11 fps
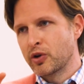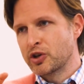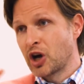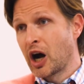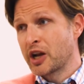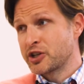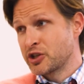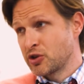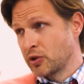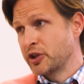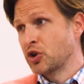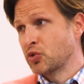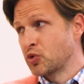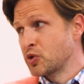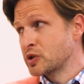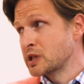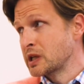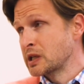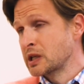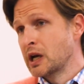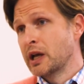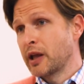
dodges or legal ruses